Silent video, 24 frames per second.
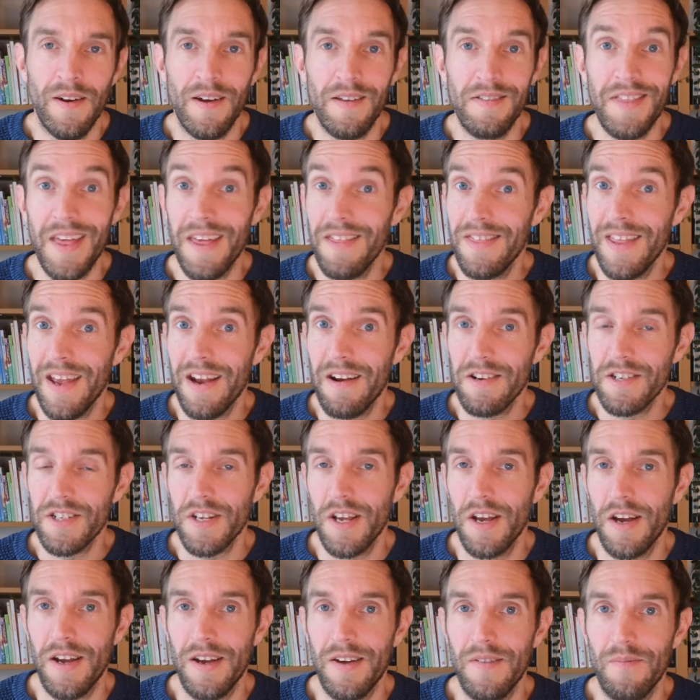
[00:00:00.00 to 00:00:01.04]
Then
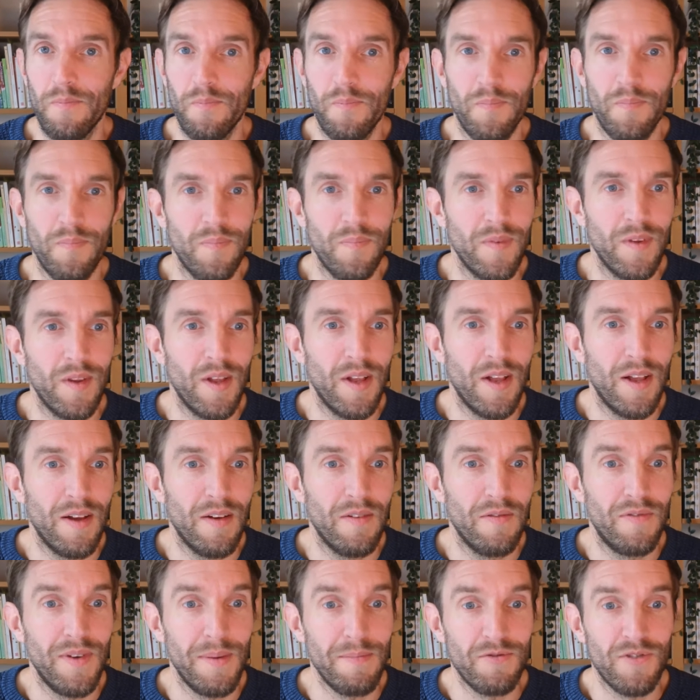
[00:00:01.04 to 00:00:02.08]
there's um,
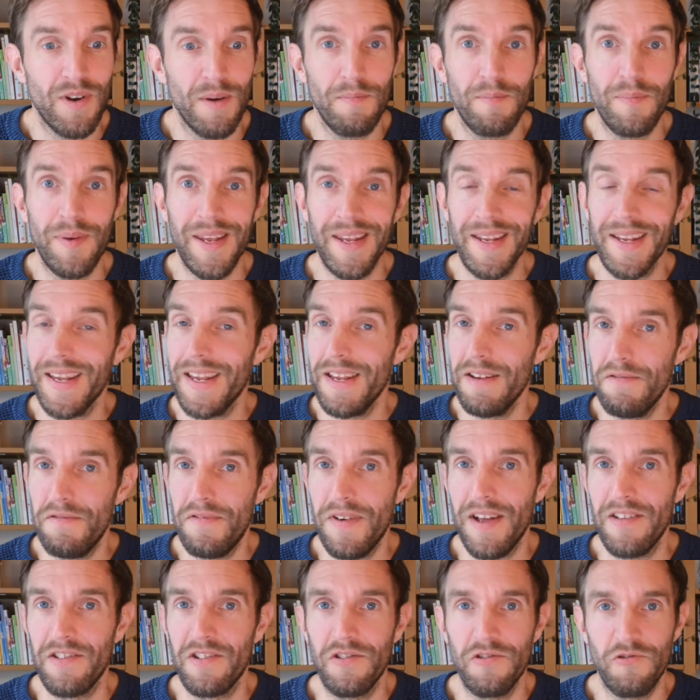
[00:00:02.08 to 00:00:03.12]
uh, Vim script being
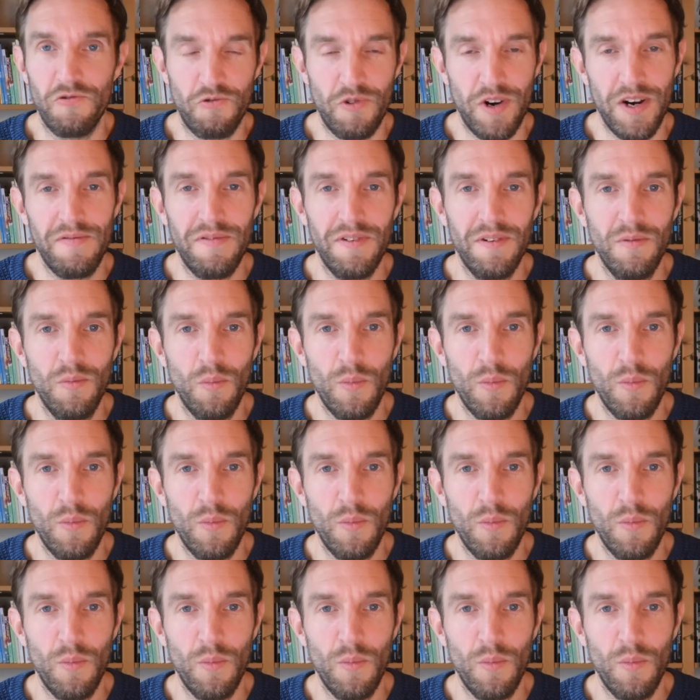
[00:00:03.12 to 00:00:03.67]
event driven,